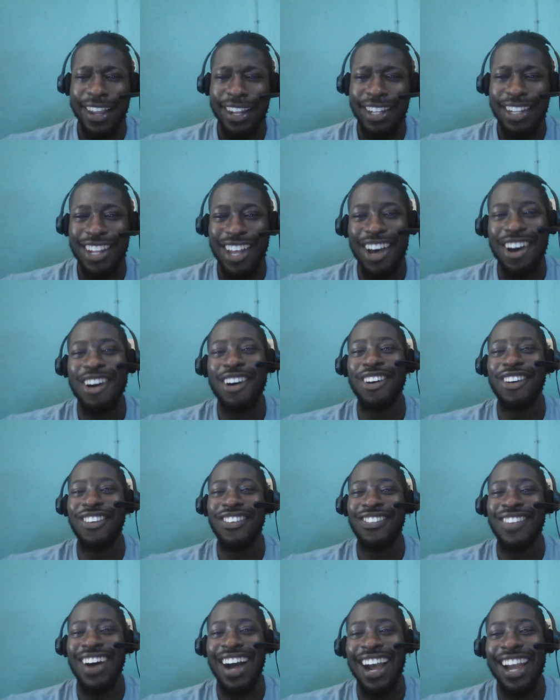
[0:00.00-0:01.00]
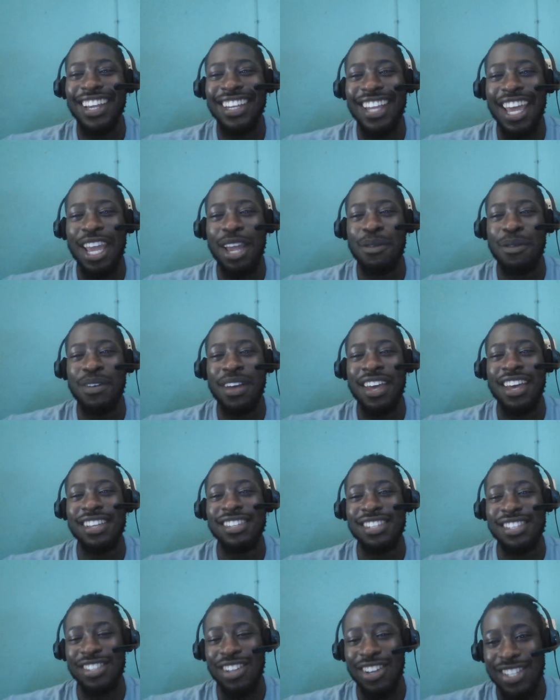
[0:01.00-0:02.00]
Hello, my name
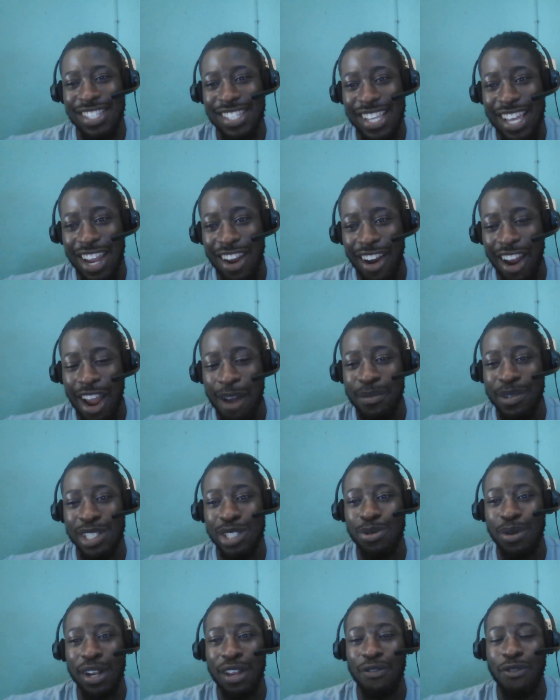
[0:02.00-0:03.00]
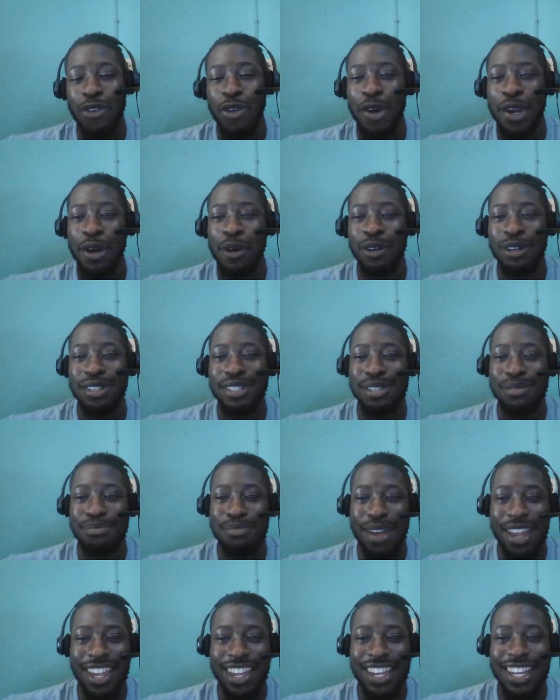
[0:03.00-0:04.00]
is Nosaire. I'm a 24 year old
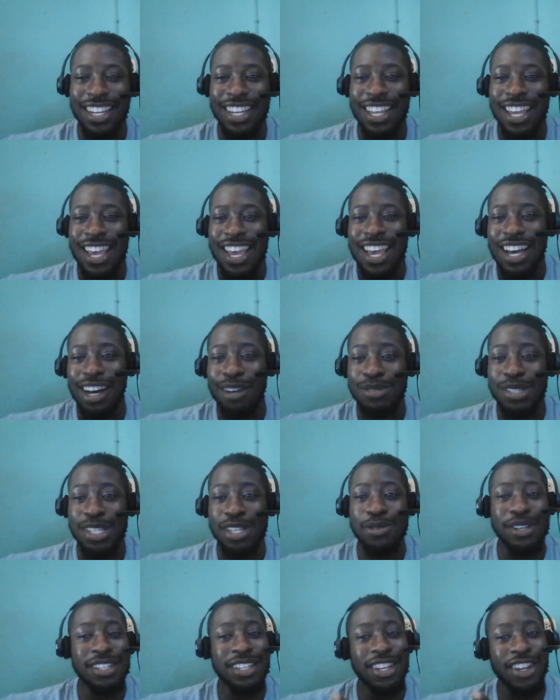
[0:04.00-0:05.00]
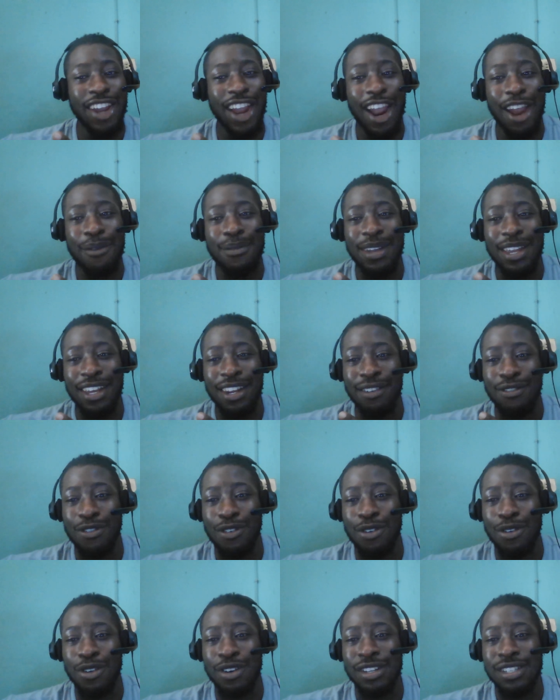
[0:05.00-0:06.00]
Jamaican. I'm situated in the Caribbean, of
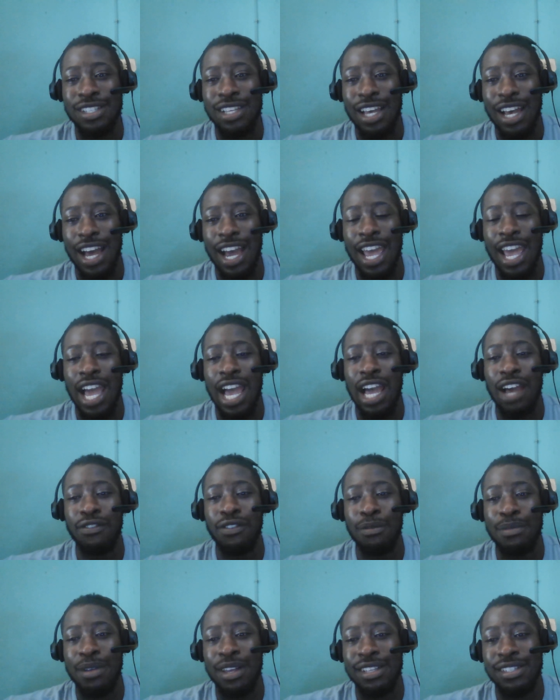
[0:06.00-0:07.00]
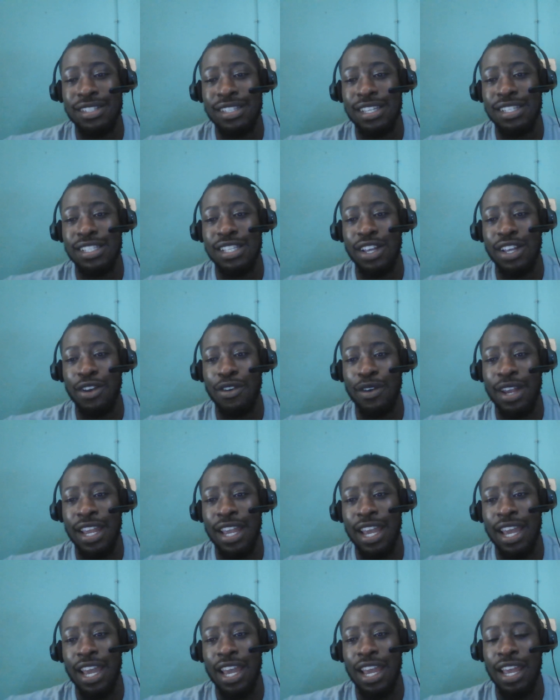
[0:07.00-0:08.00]
course. I have a business
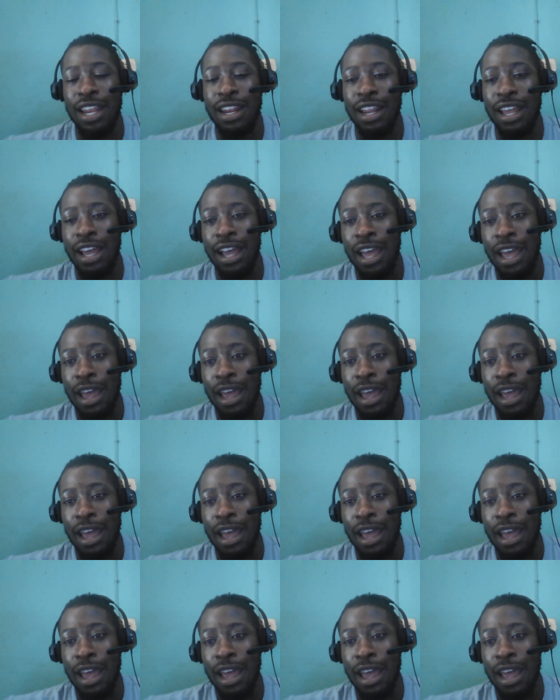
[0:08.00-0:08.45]
degree in uh,